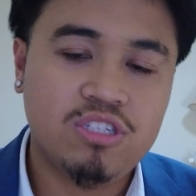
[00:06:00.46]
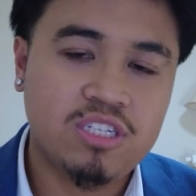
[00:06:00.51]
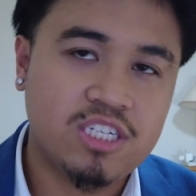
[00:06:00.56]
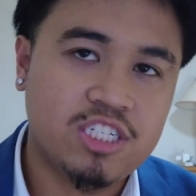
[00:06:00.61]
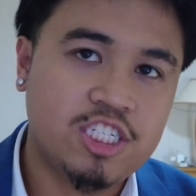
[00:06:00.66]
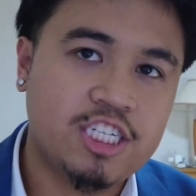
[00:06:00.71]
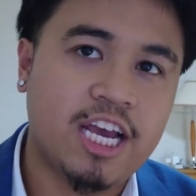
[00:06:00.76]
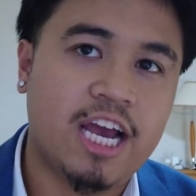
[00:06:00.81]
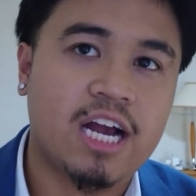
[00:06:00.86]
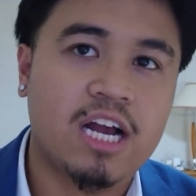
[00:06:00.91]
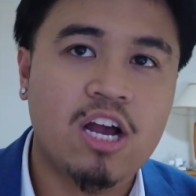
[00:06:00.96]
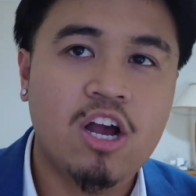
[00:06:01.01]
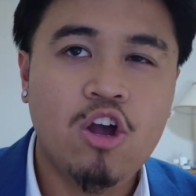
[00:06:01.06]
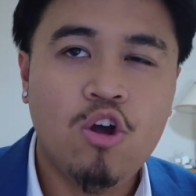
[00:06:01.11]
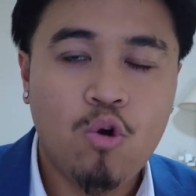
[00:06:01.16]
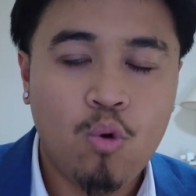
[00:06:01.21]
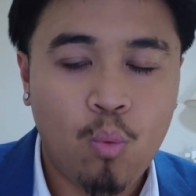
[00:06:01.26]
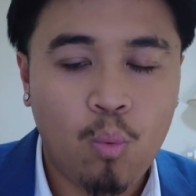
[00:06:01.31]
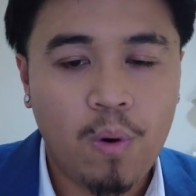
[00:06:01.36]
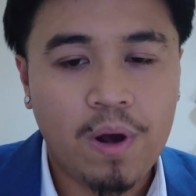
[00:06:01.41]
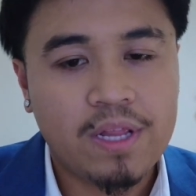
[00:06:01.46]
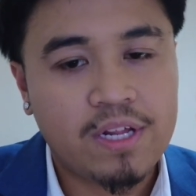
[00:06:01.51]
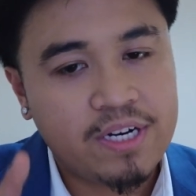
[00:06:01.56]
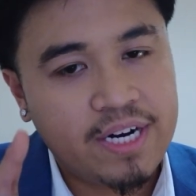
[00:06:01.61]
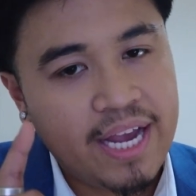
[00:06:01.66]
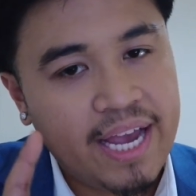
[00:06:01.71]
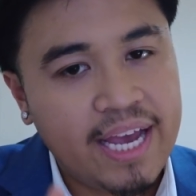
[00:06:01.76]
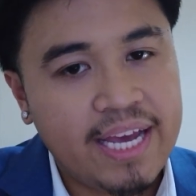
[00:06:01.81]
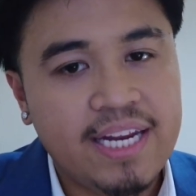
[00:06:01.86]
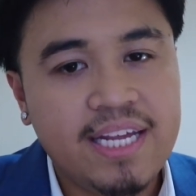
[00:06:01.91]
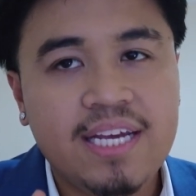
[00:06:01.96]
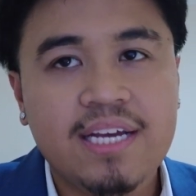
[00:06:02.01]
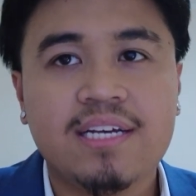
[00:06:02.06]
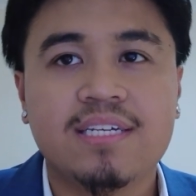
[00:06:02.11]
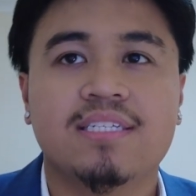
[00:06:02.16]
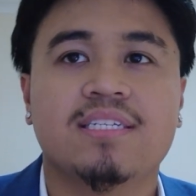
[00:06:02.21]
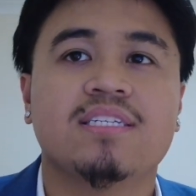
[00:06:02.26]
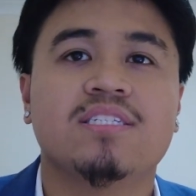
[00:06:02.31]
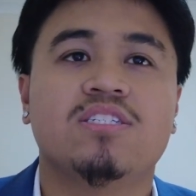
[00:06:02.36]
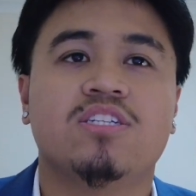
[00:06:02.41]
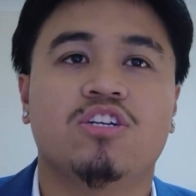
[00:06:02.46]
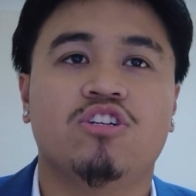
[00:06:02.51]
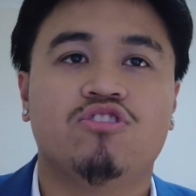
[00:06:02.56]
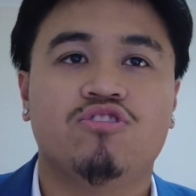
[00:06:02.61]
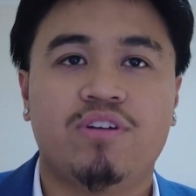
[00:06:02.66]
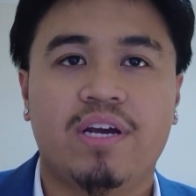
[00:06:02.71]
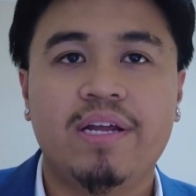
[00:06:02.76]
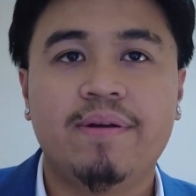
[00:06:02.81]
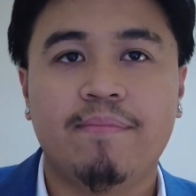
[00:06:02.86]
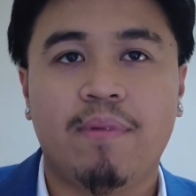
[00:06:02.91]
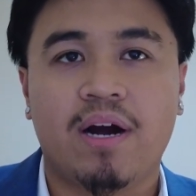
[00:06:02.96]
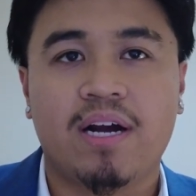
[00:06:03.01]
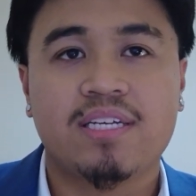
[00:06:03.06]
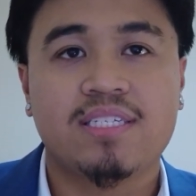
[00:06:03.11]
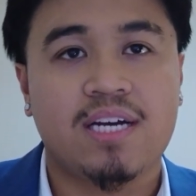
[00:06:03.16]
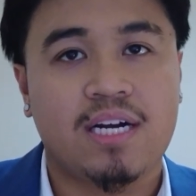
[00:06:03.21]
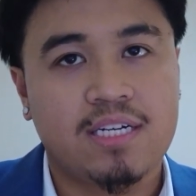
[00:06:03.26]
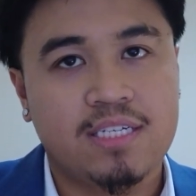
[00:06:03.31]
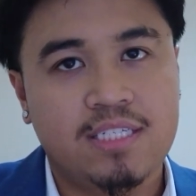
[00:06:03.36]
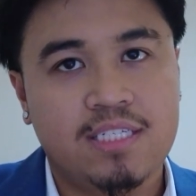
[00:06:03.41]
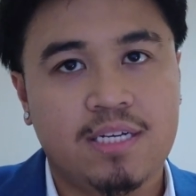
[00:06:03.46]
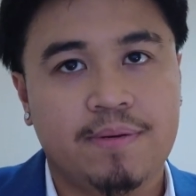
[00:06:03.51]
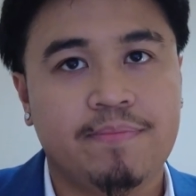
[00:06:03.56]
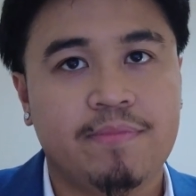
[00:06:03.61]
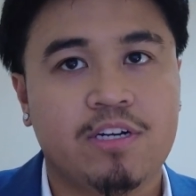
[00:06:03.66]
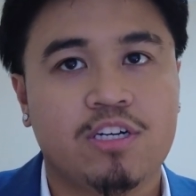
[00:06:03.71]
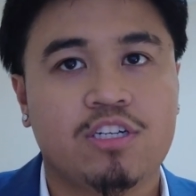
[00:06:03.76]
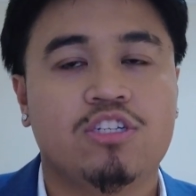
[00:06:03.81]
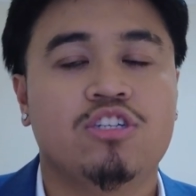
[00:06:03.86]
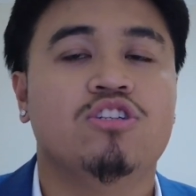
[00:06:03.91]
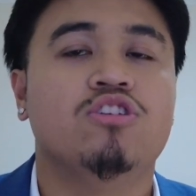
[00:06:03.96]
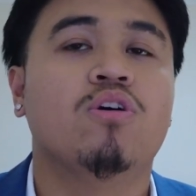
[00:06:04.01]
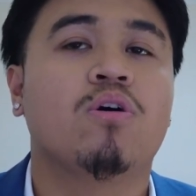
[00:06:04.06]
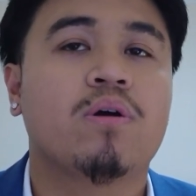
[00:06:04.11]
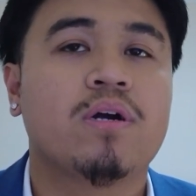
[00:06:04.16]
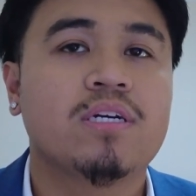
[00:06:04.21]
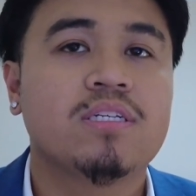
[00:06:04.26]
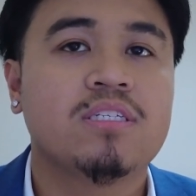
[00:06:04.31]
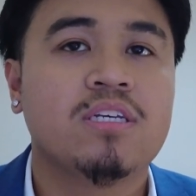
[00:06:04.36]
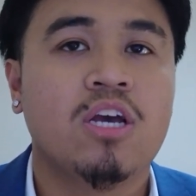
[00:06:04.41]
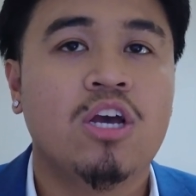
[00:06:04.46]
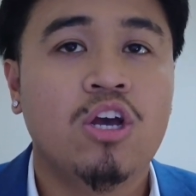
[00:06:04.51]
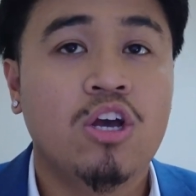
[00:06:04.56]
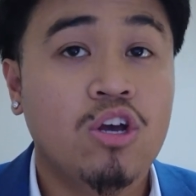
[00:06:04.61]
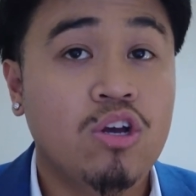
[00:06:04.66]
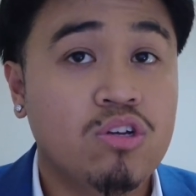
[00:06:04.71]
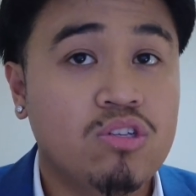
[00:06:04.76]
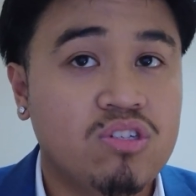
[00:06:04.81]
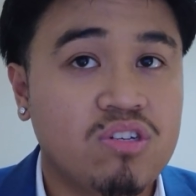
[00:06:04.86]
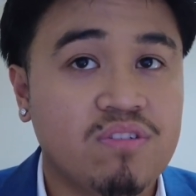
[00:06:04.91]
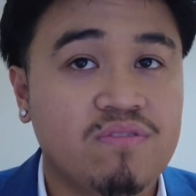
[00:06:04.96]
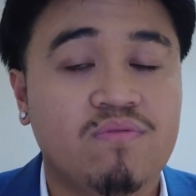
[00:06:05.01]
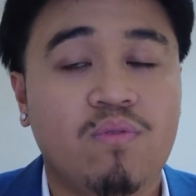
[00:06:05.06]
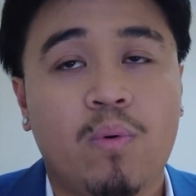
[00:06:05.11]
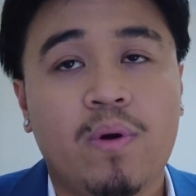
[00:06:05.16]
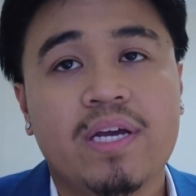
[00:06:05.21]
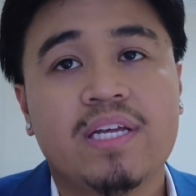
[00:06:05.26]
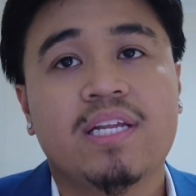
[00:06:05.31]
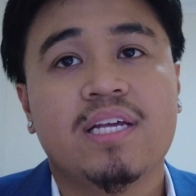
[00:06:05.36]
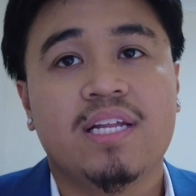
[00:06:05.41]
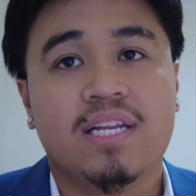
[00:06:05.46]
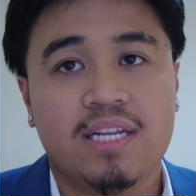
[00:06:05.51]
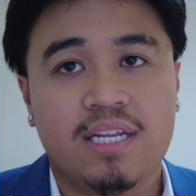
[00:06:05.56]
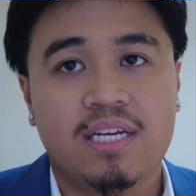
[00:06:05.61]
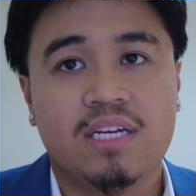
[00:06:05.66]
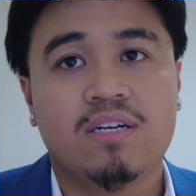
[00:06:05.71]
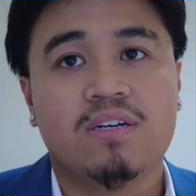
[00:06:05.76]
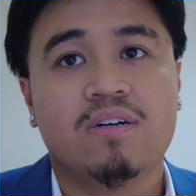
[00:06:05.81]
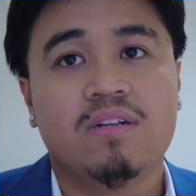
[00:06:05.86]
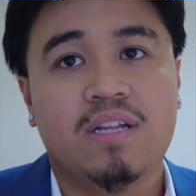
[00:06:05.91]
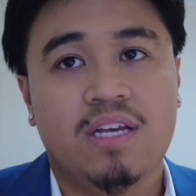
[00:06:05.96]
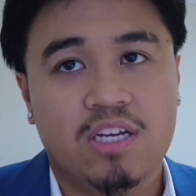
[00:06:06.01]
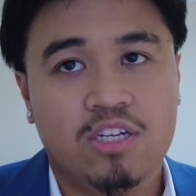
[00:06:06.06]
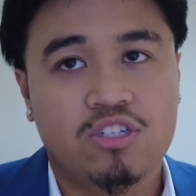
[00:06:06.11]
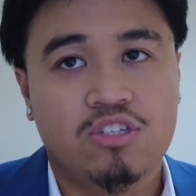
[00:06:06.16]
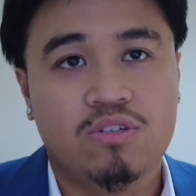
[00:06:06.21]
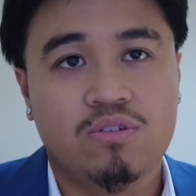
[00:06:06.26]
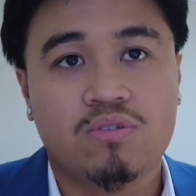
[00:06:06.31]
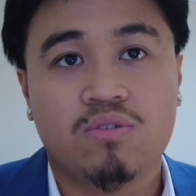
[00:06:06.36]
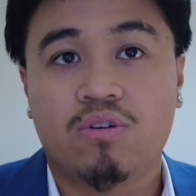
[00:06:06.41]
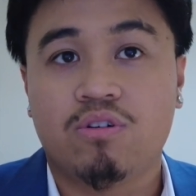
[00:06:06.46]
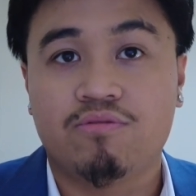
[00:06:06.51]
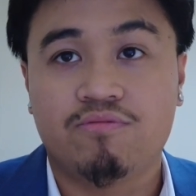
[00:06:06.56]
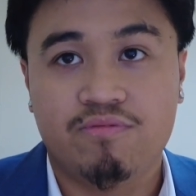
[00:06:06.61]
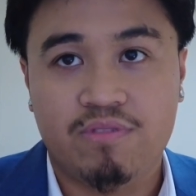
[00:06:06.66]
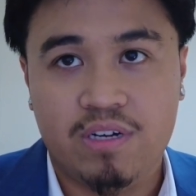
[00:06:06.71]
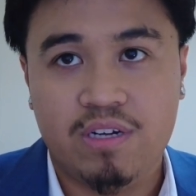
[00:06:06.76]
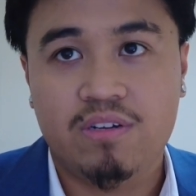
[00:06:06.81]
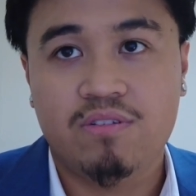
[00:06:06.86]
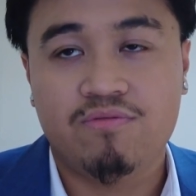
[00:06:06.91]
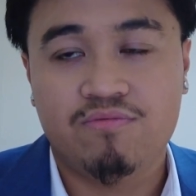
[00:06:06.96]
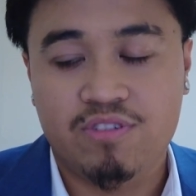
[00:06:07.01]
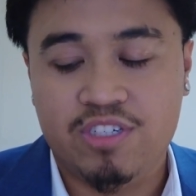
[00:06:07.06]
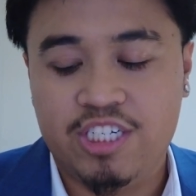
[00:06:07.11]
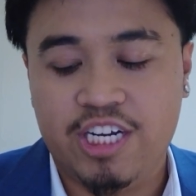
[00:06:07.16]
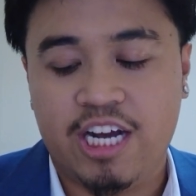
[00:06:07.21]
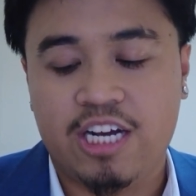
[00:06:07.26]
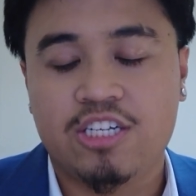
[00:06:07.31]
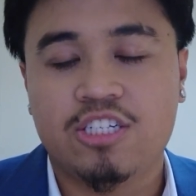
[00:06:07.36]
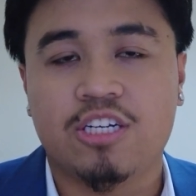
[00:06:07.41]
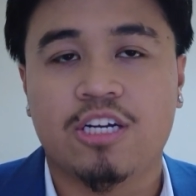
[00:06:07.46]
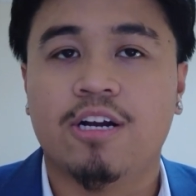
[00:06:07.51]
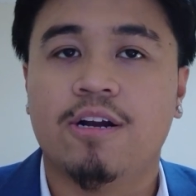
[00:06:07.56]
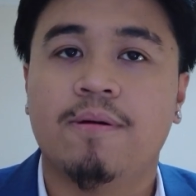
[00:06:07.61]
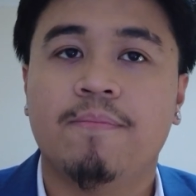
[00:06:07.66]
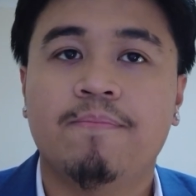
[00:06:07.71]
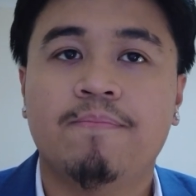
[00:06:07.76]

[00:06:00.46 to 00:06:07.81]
to check whether any existing trademarks are similar to yours to avoid legal issues or rejection.